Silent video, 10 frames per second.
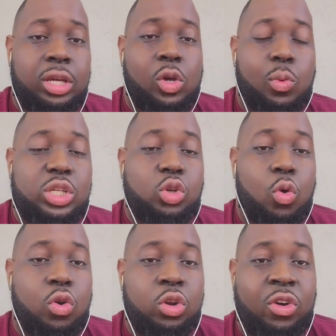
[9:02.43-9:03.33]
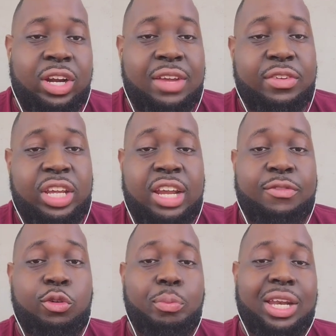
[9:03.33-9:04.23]
what's going on. Even if
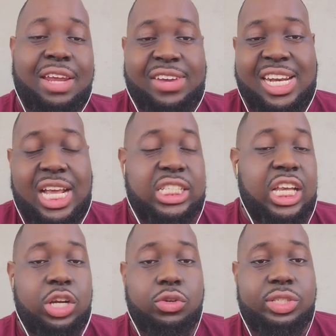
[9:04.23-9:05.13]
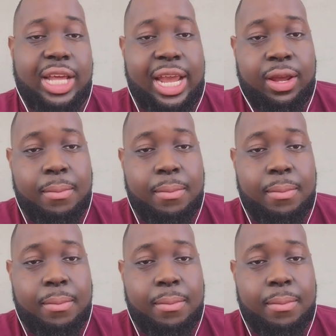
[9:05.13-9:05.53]
you believe he doesn't understand.